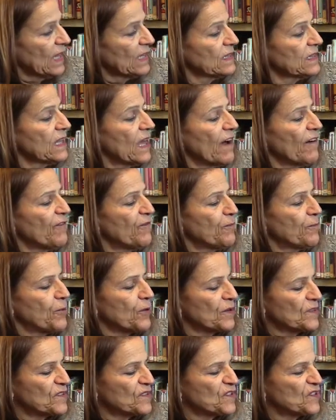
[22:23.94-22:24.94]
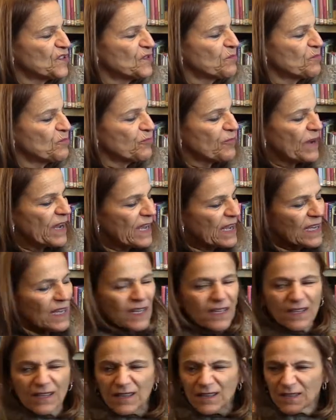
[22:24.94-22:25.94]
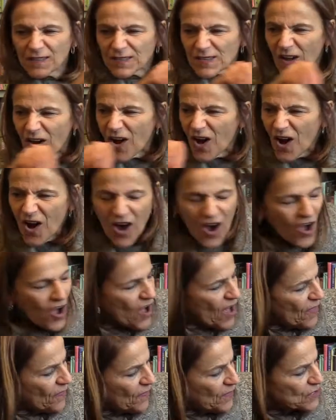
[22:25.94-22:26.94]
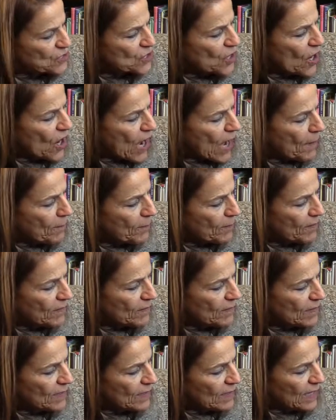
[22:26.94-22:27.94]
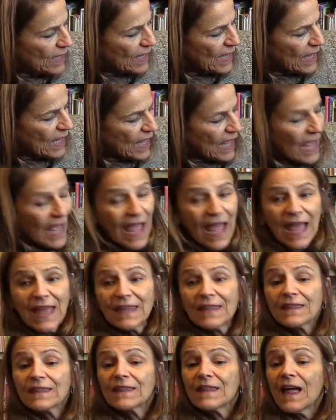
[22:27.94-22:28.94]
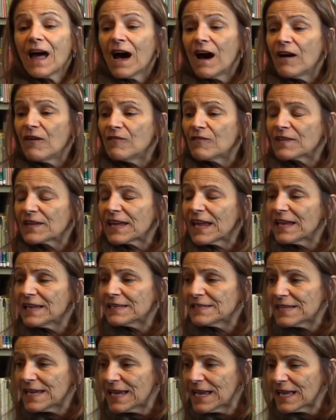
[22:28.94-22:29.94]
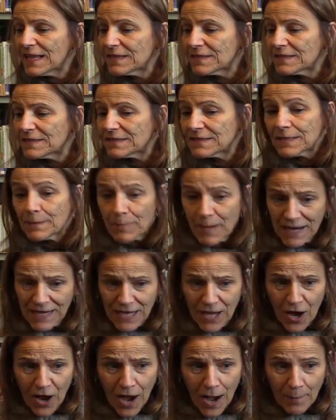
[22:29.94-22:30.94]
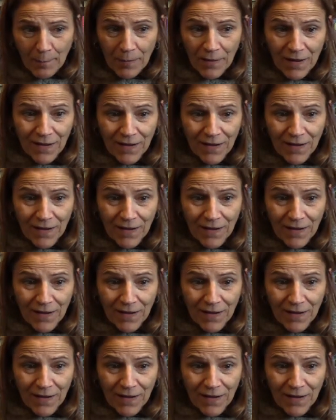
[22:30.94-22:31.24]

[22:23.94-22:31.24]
Love puts sprinkles on the top, and love can dance the bunny hop.